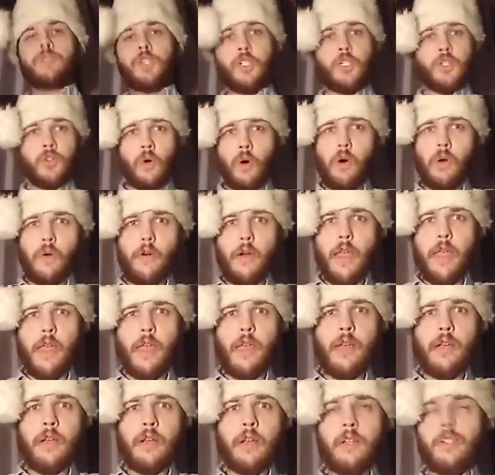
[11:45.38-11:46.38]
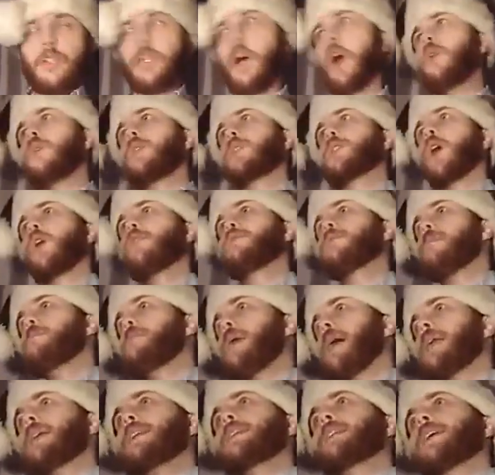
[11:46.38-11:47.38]
story, told over
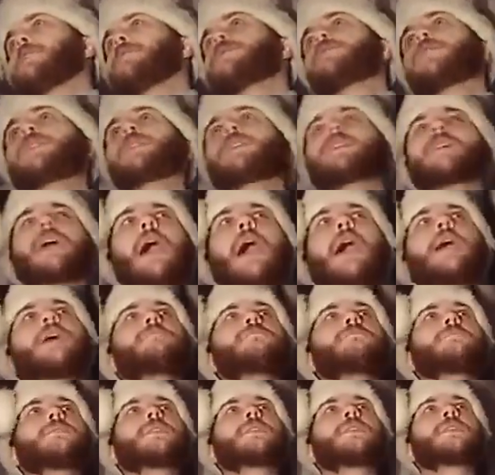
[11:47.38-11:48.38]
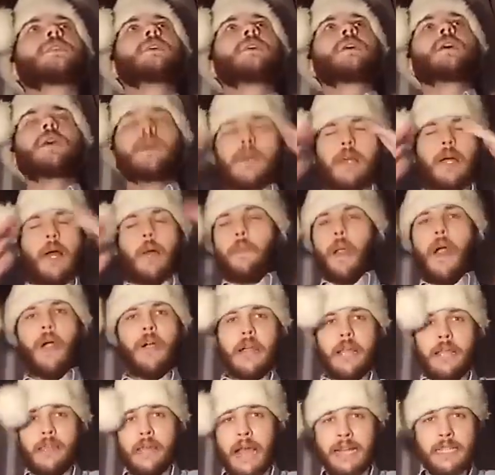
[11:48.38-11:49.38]
many different times.
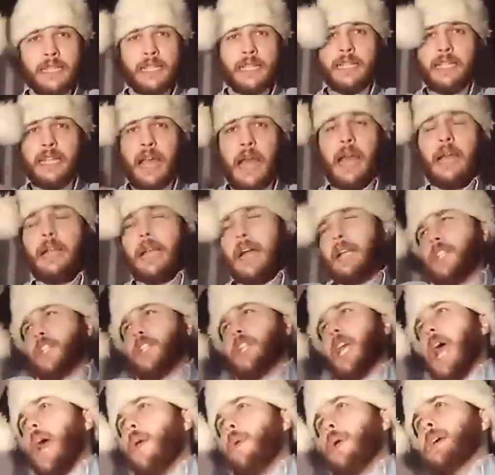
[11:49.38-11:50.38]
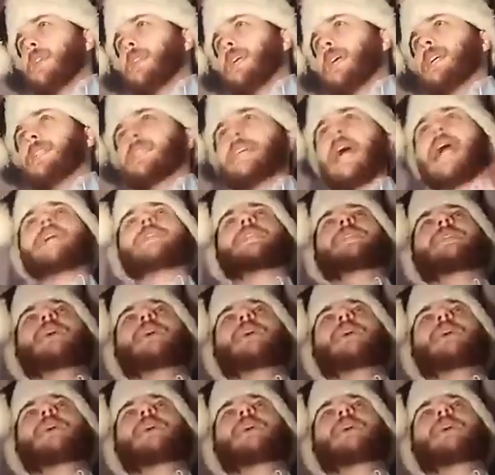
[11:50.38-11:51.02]
Apparently that's exact, and sharing the exact